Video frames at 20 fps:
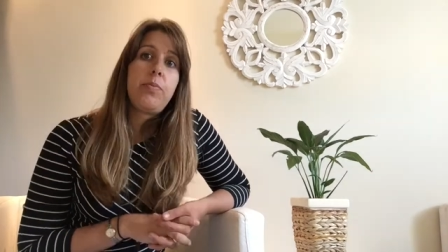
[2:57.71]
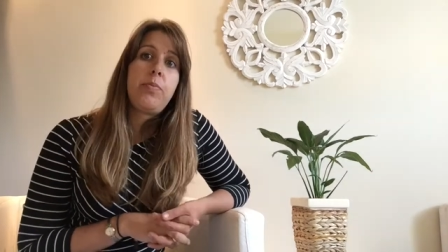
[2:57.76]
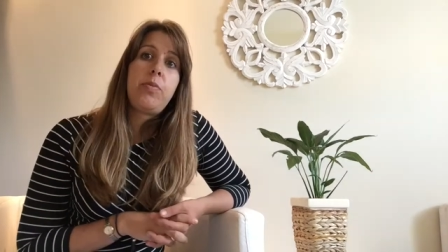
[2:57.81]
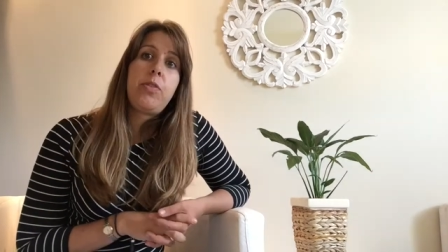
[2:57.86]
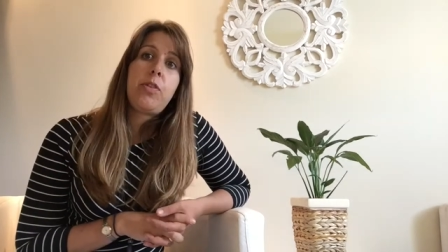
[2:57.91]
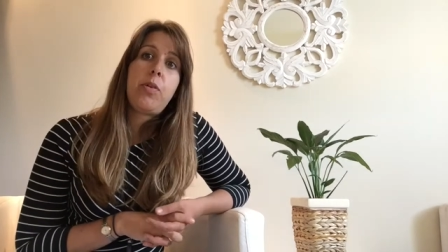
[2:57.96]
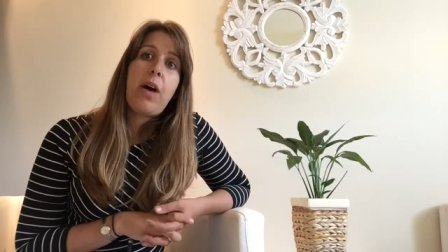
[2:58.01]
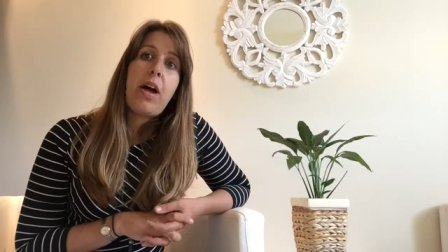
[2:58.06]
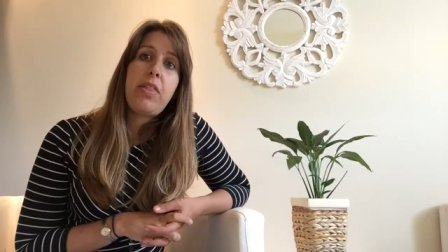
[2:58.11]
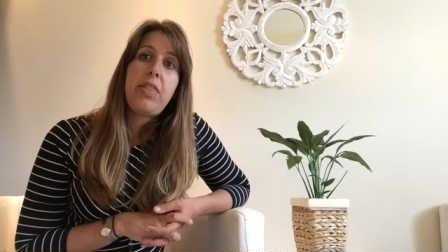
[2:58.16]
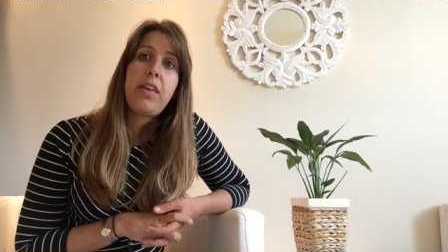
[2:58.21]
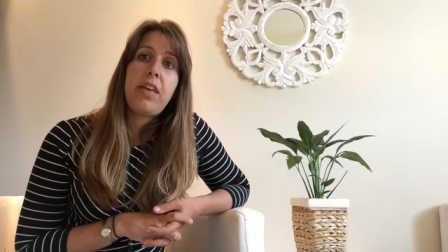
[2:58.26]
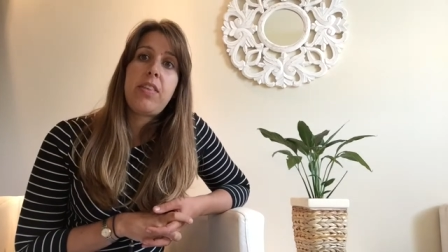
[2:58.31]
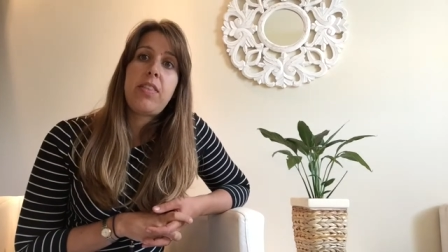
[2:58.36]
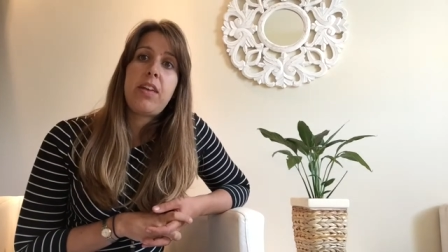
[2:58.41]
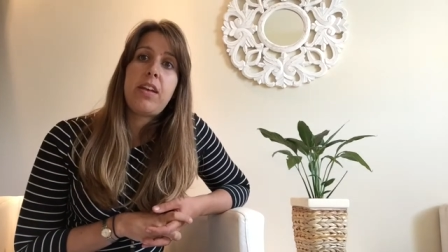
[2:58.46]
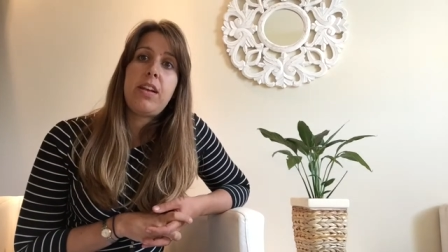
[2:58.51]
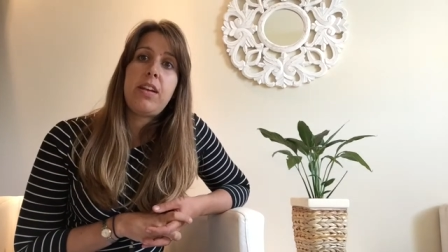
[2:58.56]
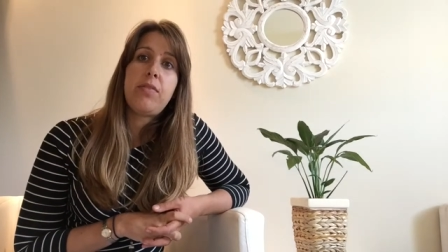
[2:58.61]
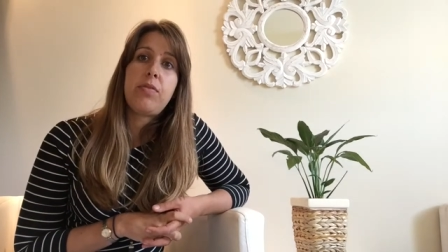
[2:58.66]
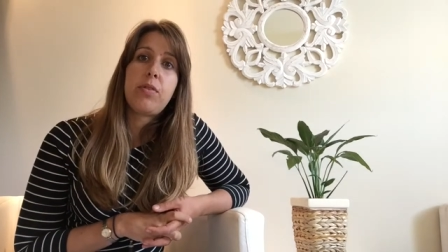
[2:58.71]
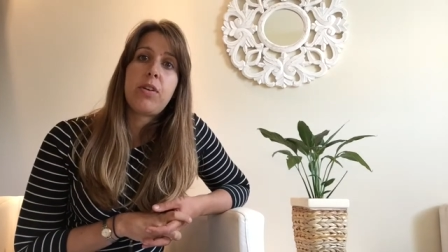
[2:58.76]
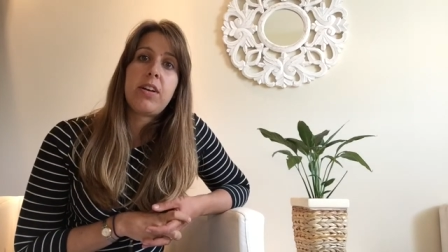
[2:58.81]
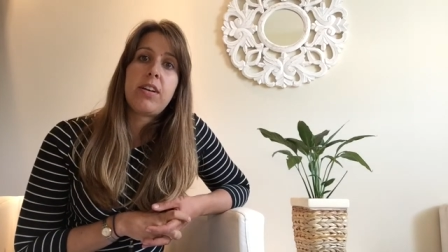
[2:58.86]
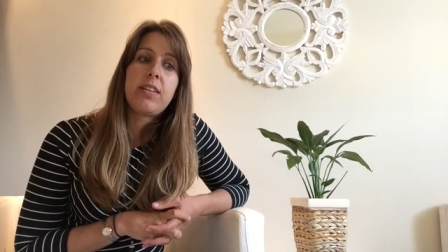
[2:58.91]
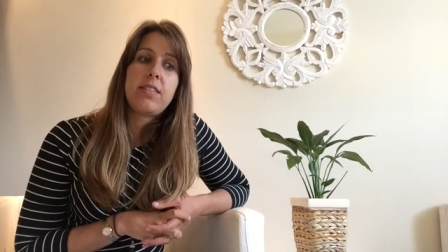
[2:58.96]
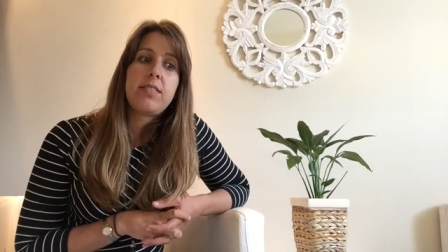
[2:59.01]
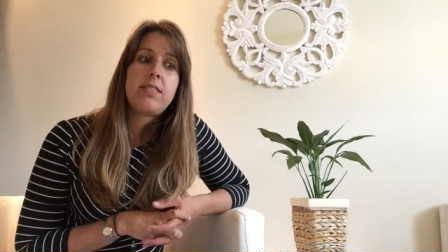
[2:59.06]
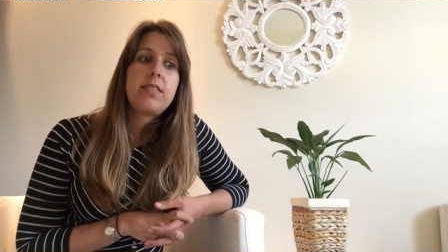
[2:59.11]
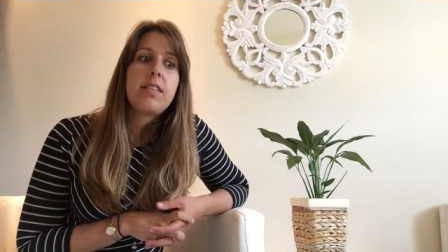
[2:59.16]
So I think that if we're
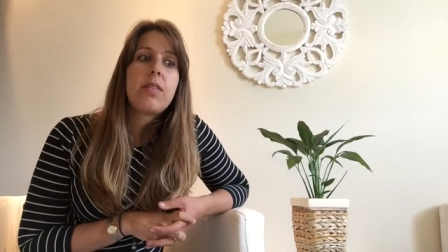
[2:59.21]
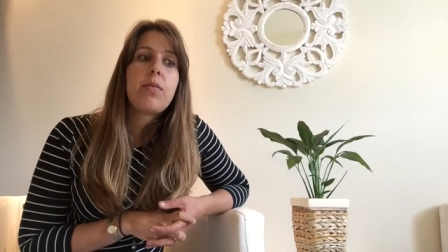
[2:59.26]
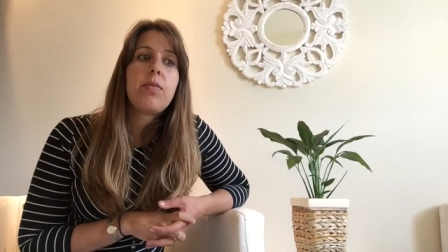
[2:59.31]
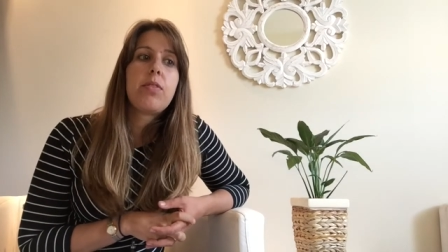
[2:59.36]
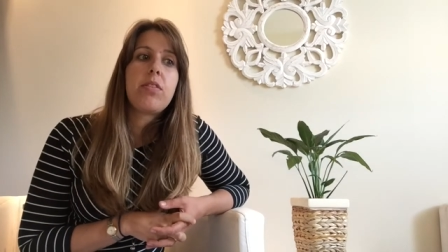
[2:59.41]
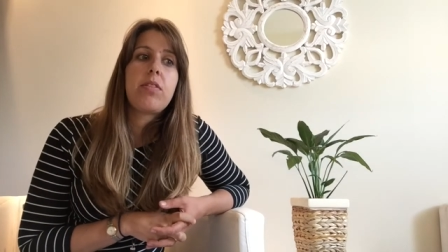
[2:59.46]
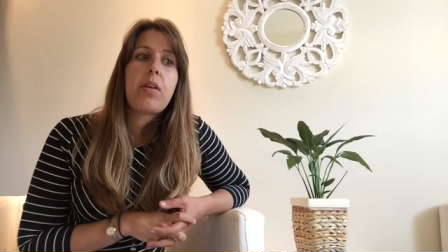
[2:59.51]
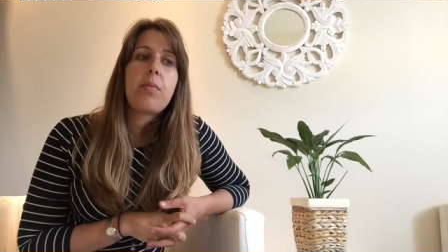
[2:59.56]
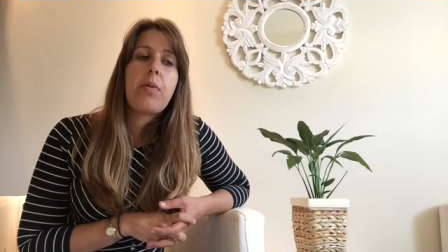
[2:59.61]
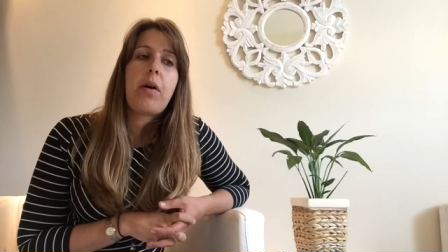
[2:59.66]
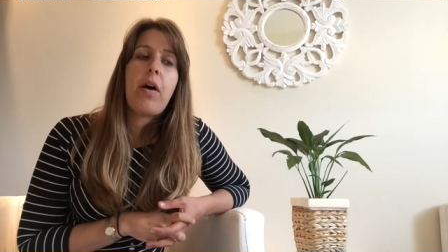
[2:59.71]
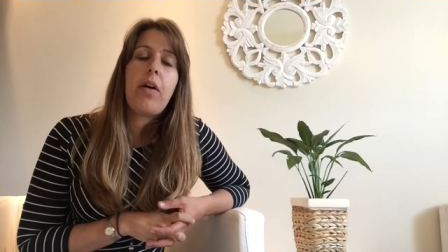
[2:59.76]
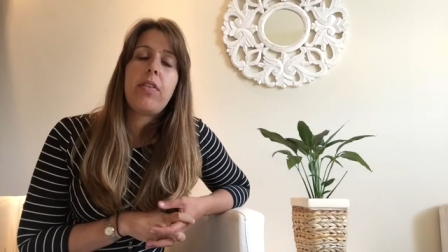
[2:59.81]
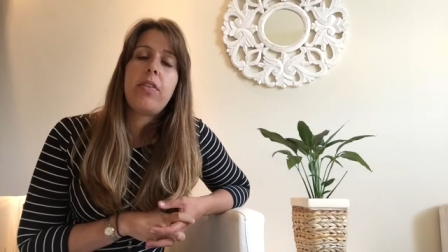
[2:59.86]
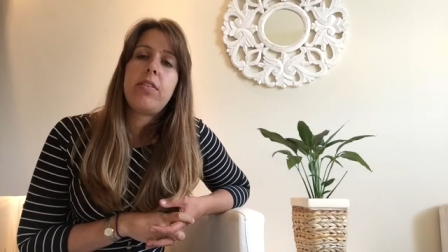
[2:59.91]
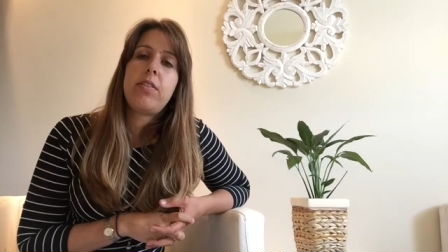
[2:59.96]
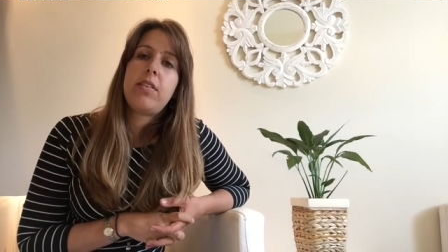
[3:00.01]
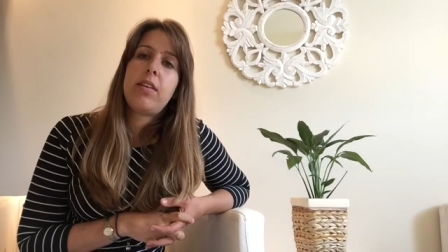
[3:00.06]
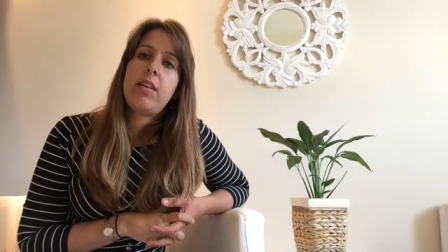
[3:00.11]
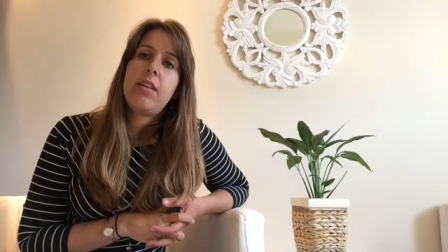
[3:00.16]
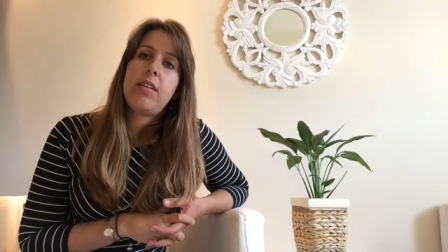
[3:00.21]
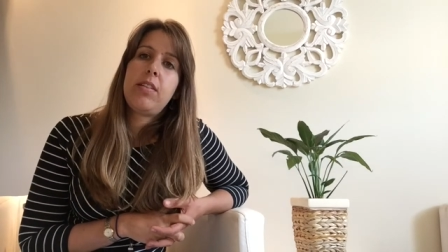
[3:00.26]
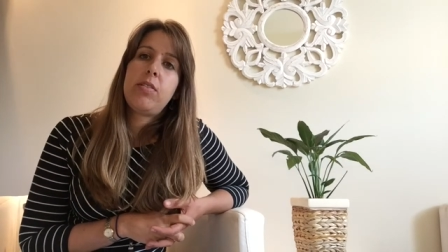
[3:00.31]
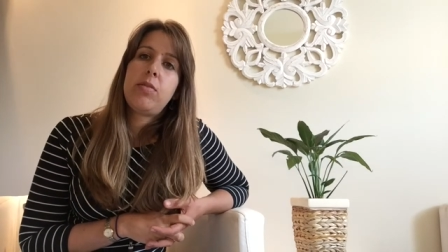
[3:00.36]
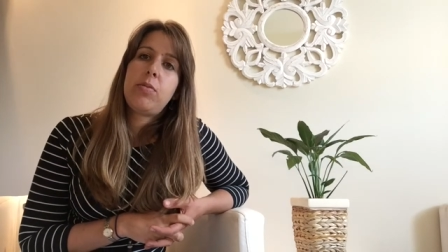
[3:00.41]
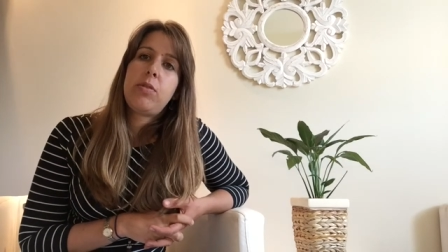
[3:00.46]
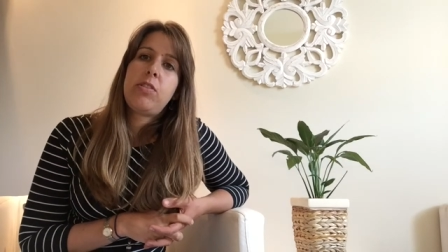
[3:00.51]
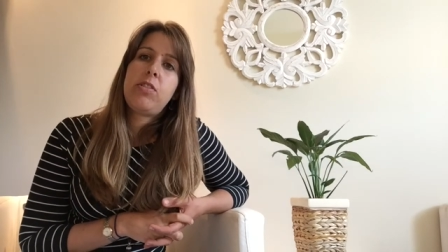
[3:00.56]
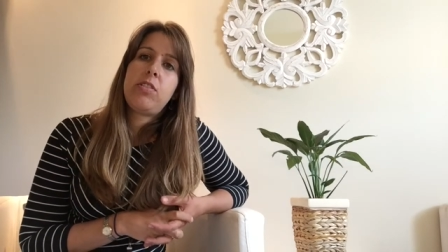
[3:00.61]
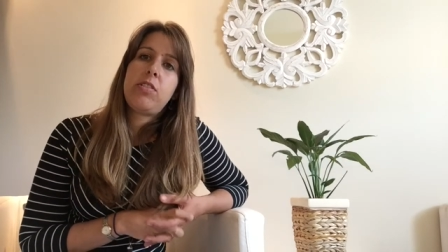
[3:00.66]
going to stick with this
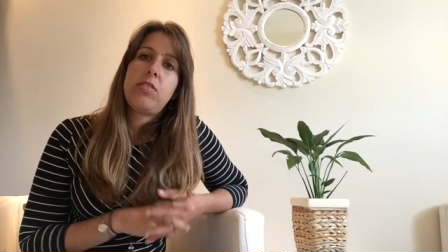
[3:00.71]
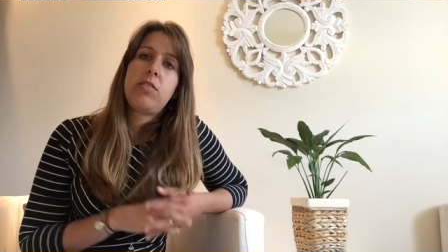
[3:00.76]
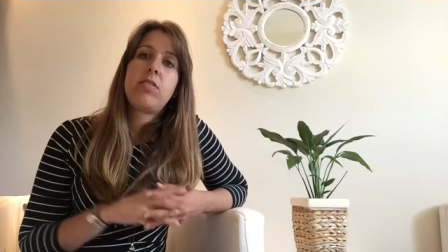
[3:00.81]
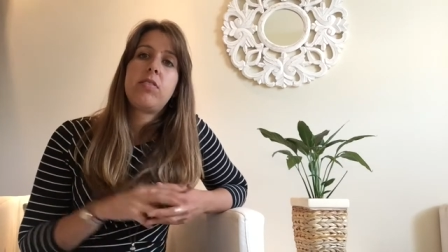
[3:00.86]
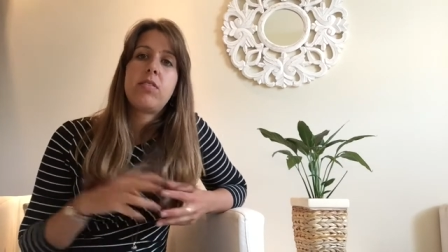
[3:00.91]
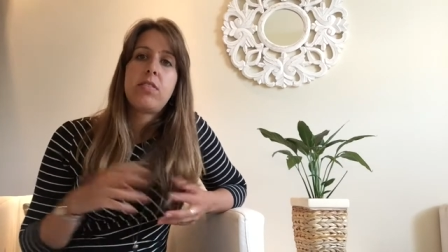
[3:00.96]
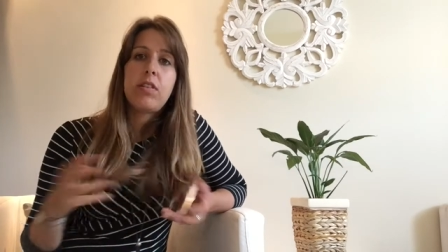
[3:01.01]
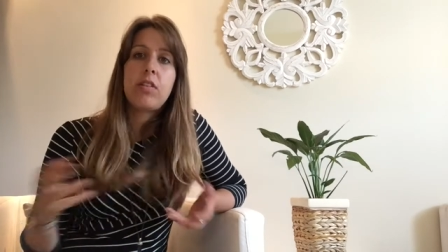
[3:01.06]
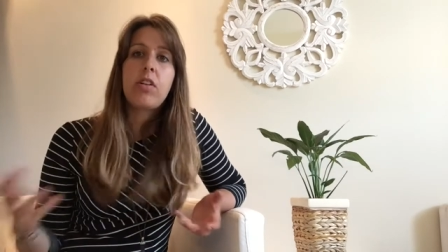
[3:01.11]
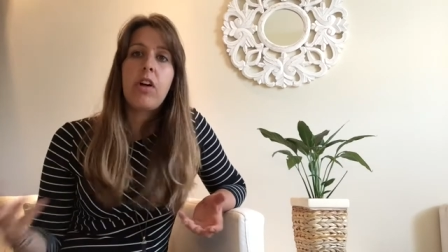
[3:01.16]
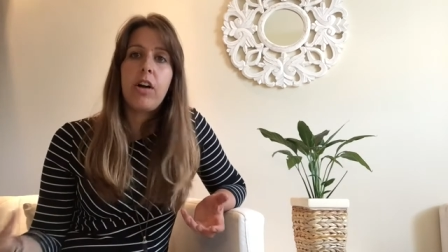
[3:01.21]
hypothesis, which is still